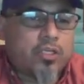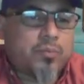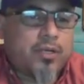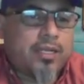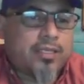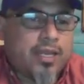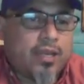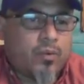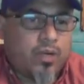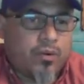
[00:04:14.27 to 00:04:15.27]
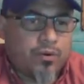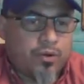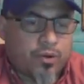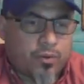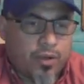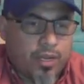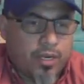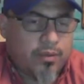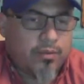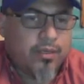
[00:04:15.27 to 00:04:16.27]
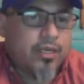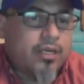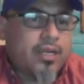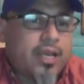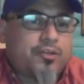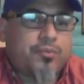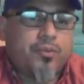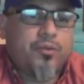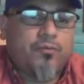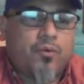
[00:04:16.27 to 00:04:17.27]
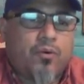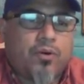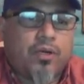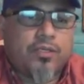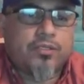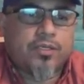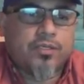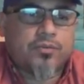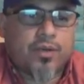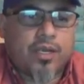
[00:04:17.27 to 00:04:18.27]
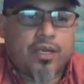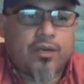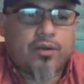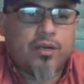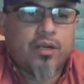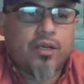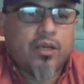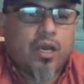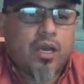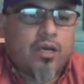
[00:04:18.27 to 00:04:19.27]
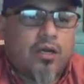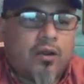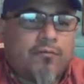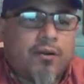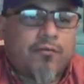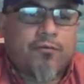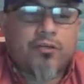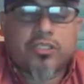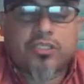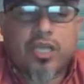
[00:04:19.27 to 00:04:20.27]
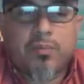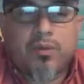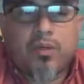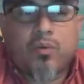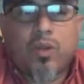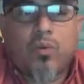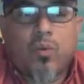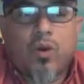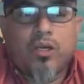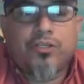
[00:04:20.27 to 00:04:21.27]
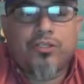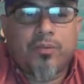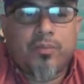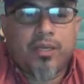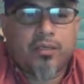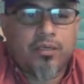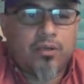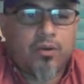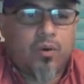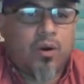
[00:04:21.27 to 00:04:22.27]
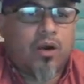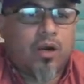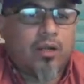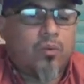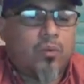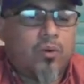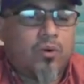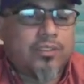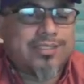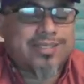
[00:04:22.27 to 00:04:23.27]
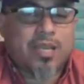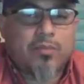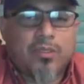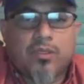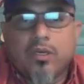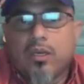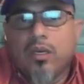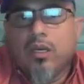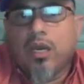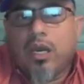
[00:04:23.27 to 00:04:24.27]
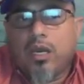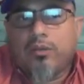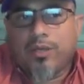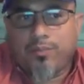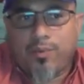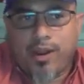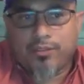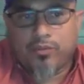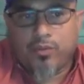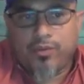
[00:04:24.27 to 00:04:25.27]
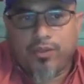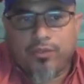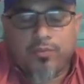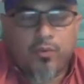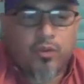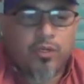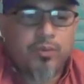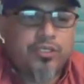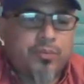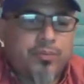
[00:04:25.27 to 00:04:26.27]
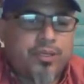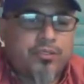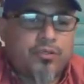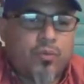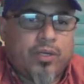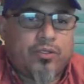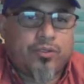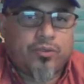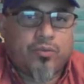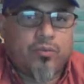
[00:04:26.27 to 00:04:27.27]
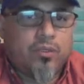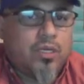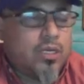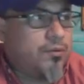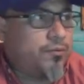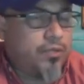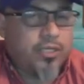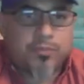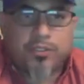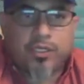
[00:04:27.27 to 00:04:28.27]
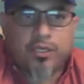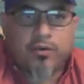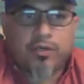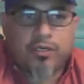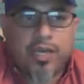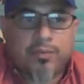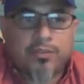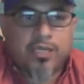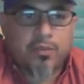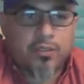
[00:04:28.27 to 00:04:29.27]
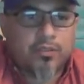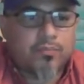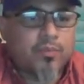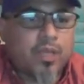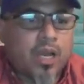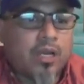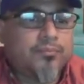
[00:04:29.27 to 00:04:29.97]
a corresponding tag whenever you're creating an attribute. For instance, right here, our very first assignment on week 1 should have been our hello world assignment. You can practice with this, but we're going to be jumping into week 2 for this particular lab assignment.